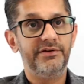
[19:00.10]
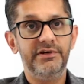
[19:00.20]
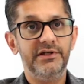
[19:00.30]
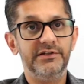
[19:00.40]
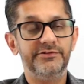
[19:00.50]

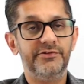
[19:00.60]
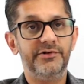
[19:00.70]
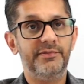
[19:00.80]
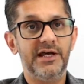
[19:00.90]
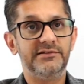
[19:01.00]
years for a
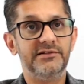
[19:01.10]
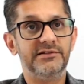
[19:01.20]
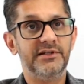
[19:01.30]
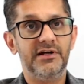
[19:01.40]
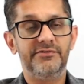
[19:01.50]
bachelor's,
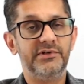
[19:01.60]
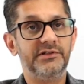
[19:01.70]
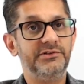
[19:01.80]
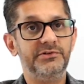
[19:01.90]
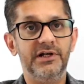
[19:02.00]
and after
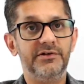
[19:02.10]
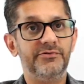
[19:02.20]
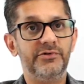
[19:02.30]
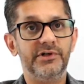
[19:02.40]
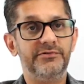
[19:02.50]
you get a
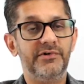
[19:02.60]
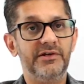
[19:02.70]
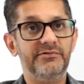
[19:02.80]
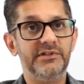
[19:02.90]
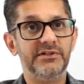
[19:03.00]

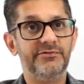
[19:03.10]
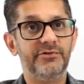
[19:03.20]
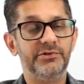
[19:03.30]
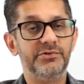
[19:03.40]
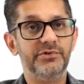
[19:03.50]
485 visa
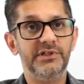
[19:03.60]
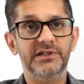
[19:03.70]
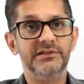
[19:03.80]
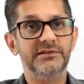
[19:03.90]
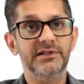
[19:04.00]
for 2
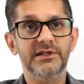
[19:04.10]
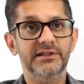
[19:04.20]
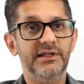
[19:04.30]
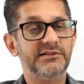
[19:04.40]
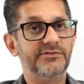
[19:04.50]
years,
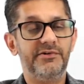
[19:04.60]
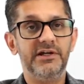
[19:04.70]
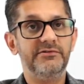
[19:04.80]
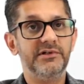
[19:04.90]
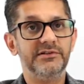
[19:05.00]
that's
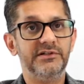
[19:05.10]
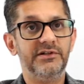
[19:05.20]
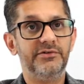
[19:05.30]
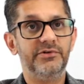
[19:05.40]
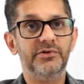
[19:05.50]
5 years in
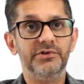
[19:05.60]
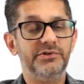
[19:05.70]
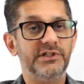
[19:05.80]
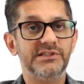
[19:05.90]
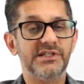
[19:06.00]
a row you
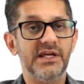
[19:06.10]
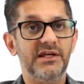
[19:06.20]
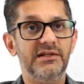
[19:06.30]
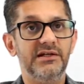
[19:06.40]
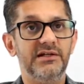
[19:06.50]
can stay
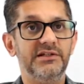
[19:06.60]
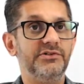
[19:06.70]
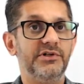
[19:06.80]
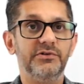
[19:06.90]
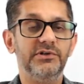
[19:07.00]
here and you
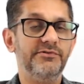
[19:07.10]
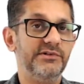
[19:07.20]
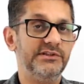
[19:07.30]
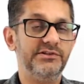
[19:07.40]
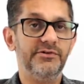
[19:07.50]
can only
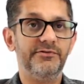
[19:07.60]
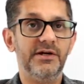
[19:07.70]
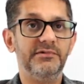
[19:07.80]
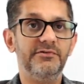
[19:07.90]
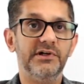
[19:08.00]
visit your
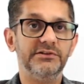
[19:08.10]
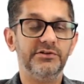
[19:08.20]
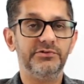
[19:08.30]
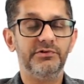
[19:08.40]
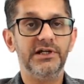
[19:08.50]
family once or
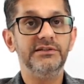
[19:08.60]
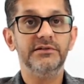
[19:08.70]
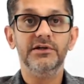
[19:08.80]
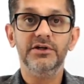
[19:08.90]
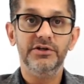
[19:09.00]
twice.
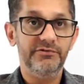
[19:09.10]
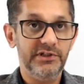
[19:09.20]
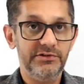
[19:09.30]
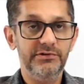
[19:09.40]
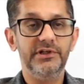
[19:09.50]
We
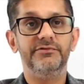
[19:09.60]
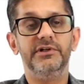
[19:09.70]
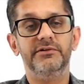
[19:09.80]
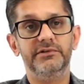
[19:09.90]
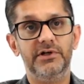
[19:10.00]
do live
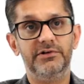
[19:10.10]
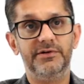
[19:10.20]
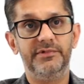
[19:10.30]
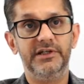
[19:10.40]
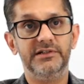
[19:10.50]
here without our
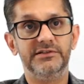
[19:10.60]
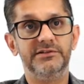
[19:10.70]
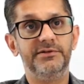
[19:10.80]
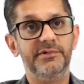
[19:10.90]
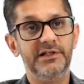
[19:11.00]
parents.
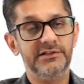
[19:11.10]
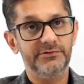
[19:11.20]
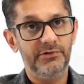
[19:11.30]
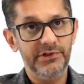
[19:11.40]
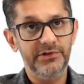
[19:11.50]
The parents
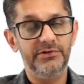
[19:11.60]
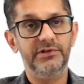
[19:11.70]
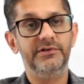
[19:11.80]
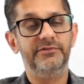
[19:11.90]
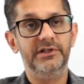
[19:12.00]
want you to
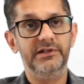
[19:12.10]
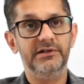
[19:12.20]
live here